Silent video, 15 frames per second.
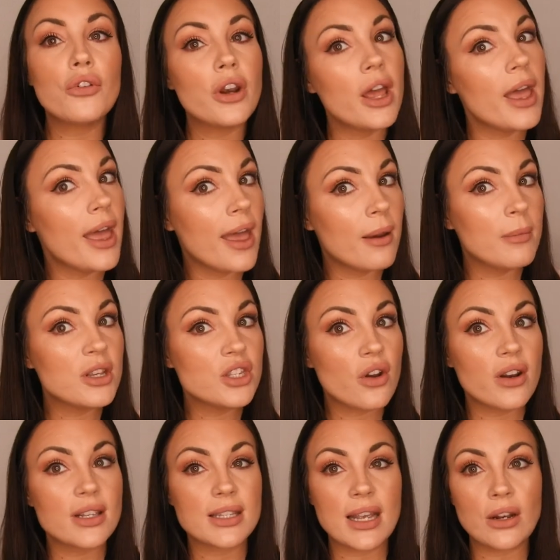For the Hermes
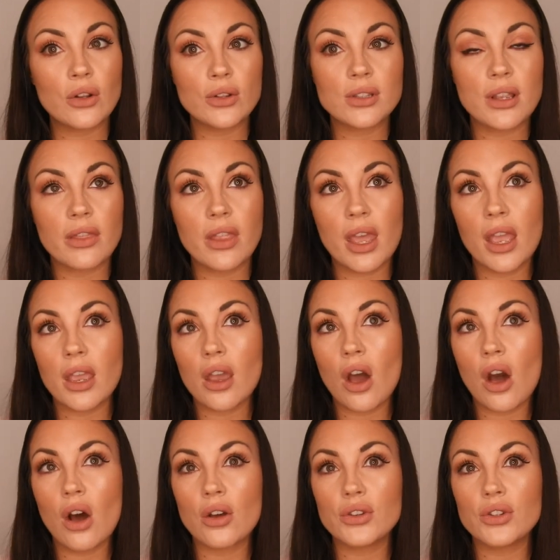Oran sandals, they
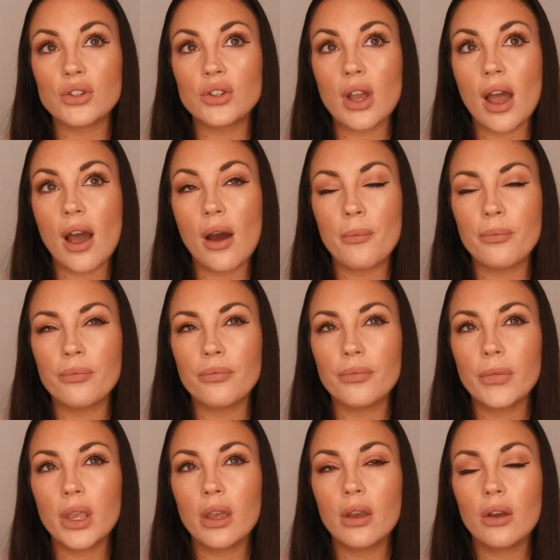cost
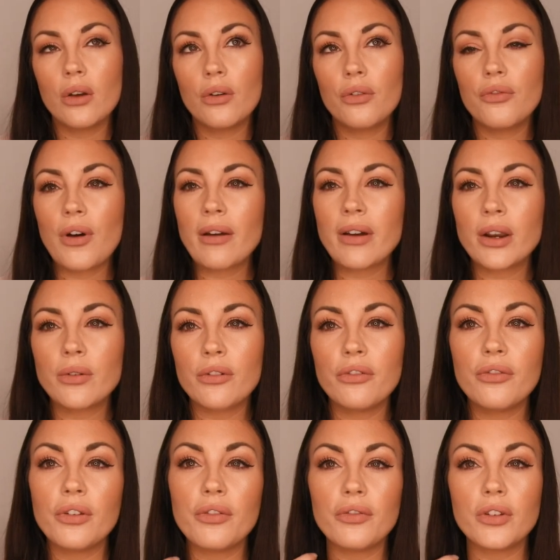
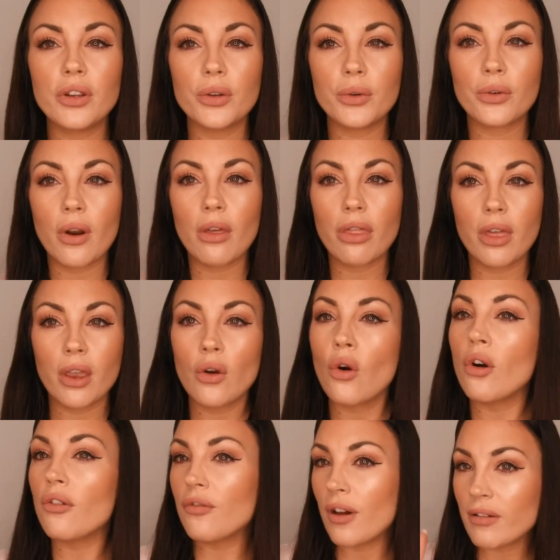550 euro, I think,
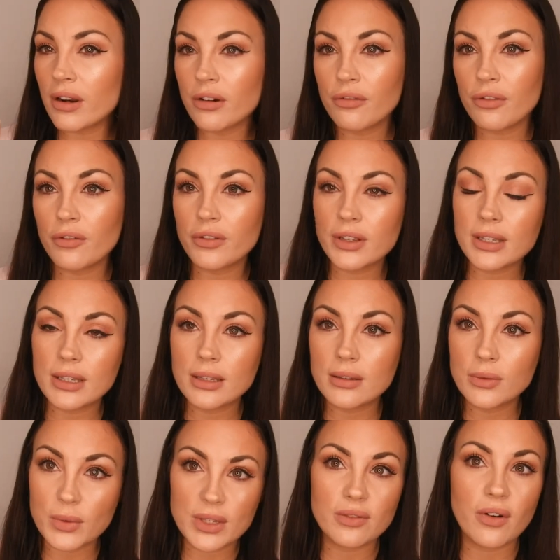or 550
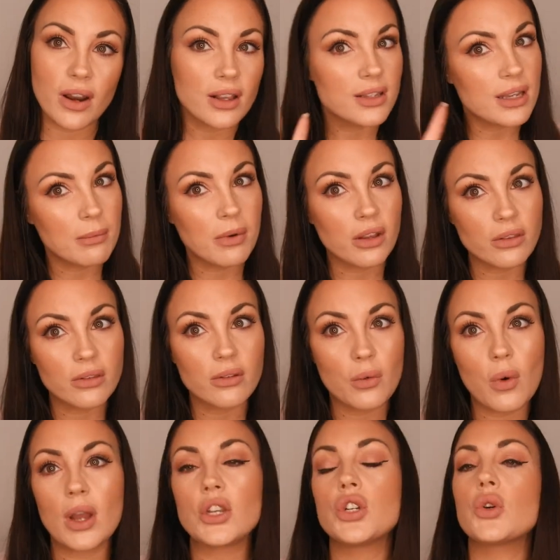Swiss francs, I'm not
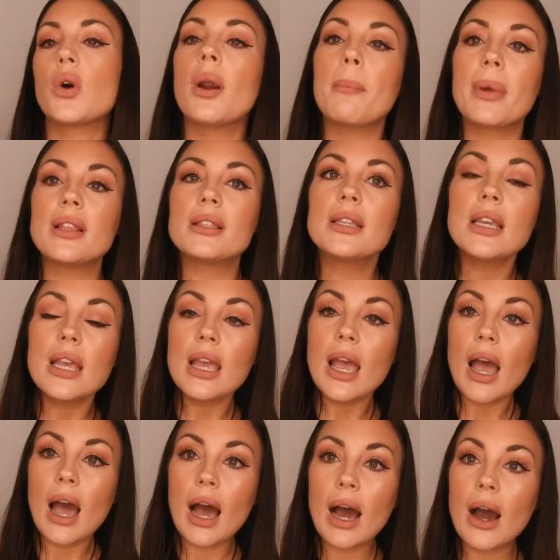quite sure. But
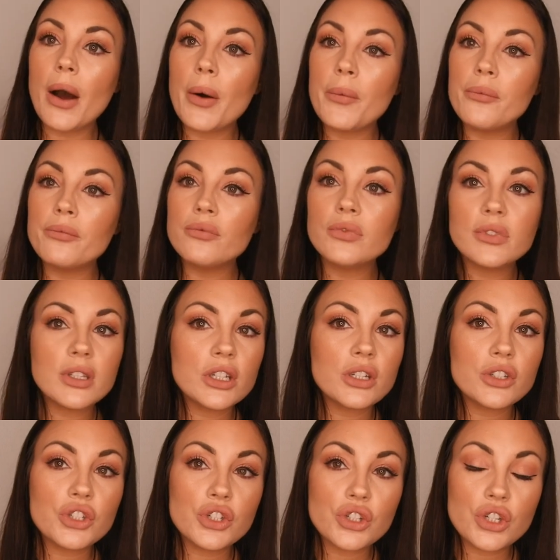the